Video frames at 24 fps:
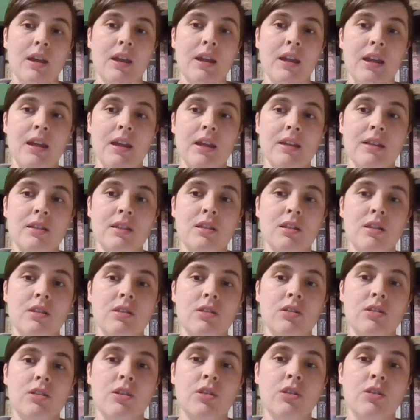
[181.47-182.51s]
is
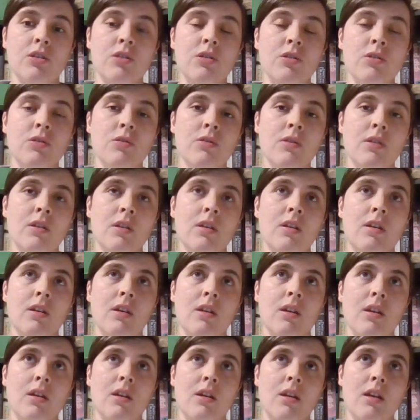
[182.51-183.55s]
to
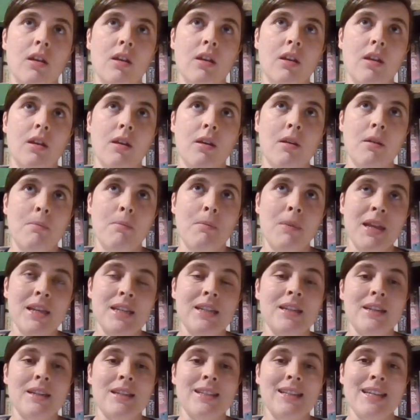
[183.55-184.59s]

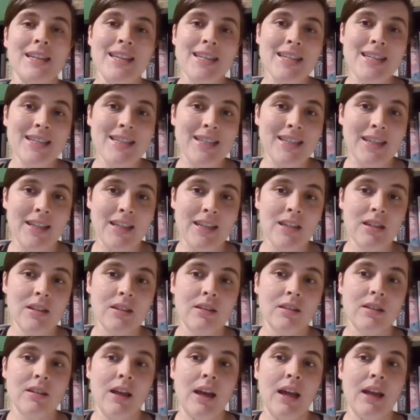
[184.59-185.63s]
make it as easy
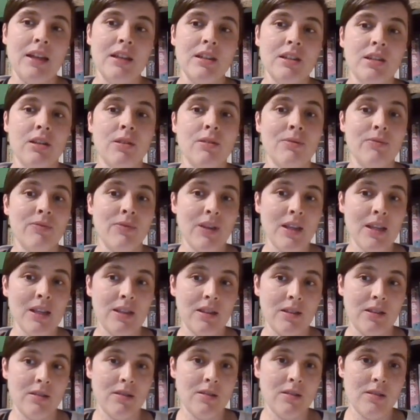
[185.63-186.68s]
and as
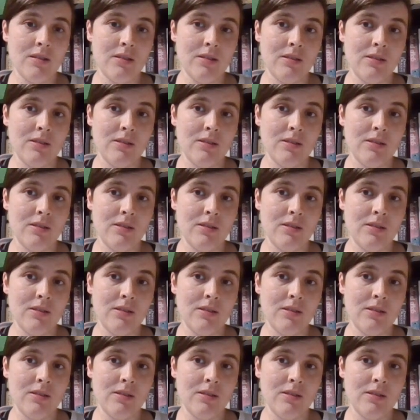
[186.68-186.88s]
convenient